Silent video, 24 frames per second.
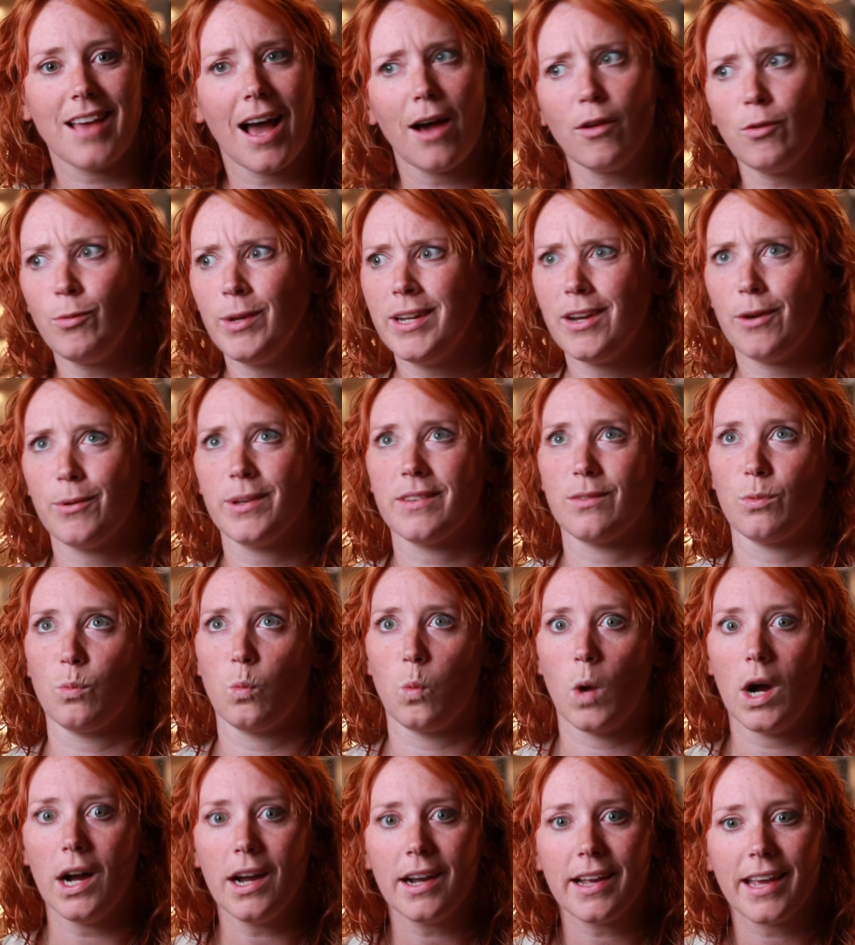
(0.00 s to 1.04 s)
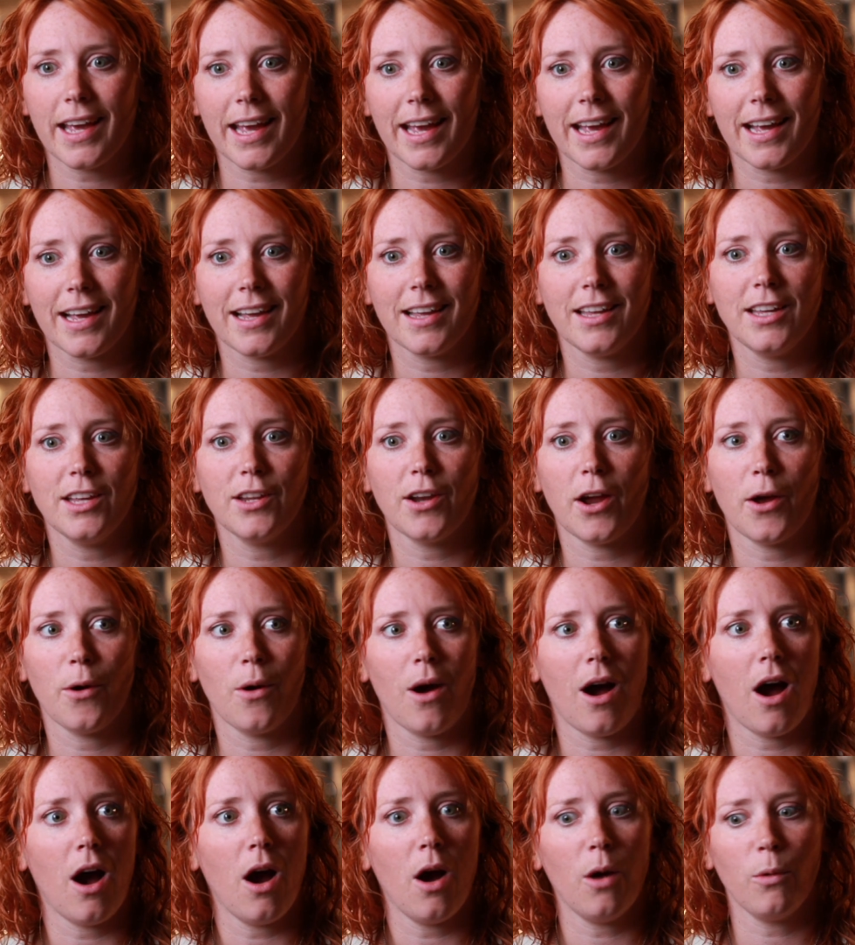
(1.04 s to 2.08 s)
How do we know it's working? You know,
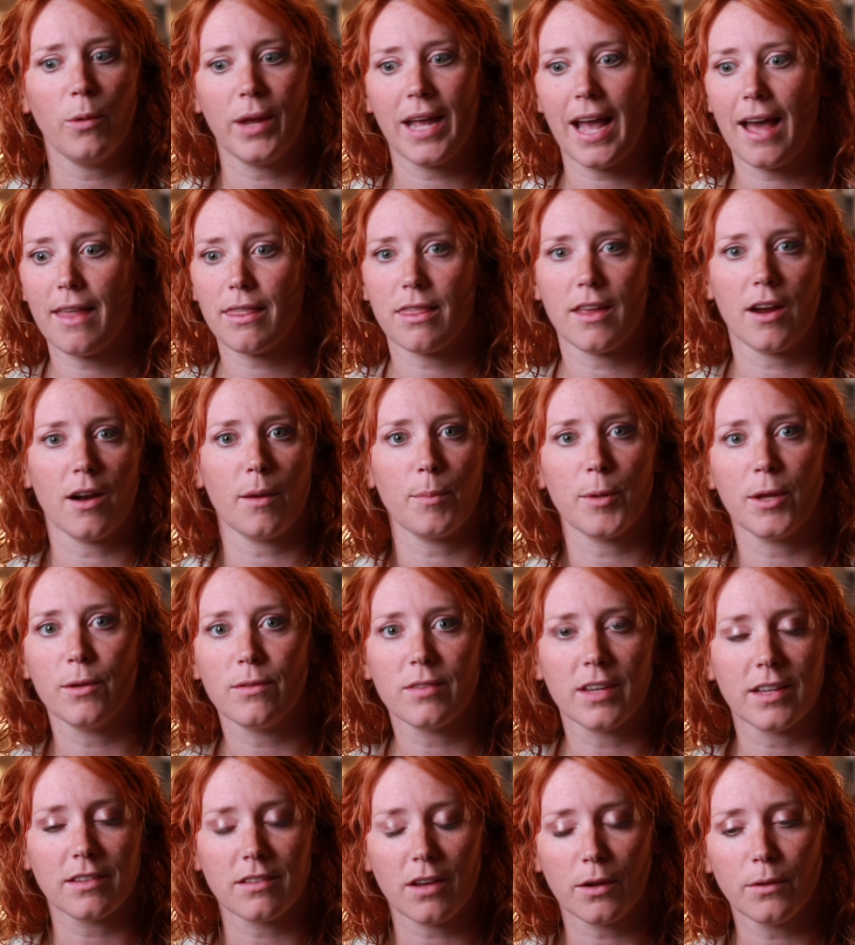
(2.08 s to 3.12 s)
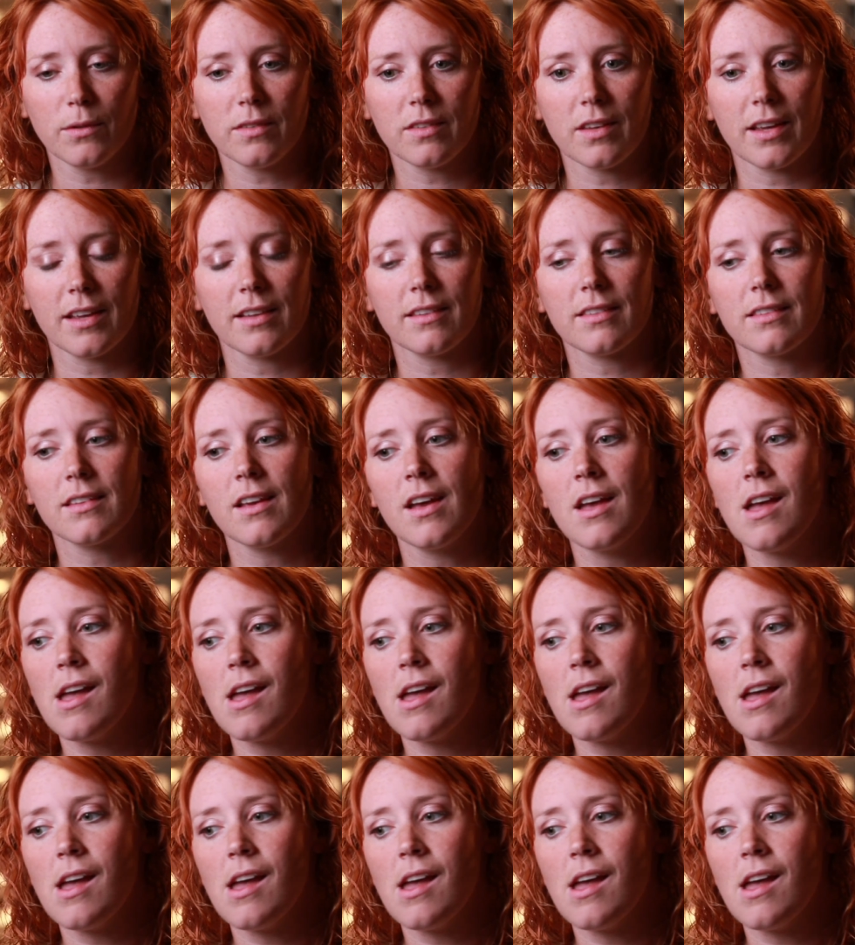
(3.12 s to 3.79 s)
are we at therapeutic doses?